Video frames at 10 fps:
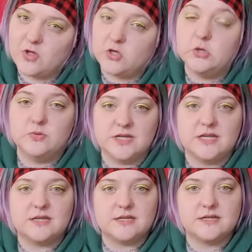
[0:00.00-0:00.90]

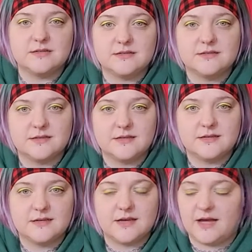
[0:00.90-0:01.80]
unique.
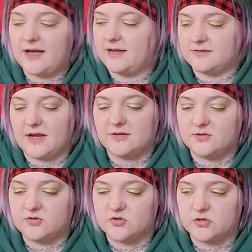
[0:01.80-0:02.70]
I
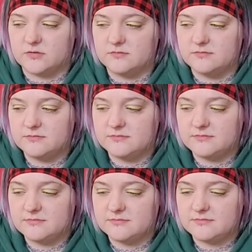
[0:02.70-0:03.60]
do struggle,
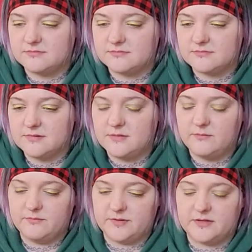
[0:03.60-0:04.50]

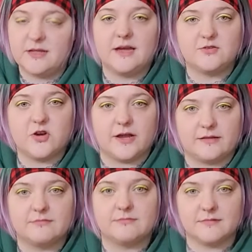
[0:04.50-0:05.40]
but I try.
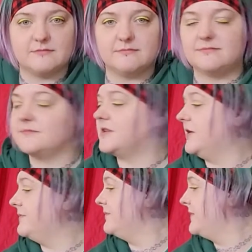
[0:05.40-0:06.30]
So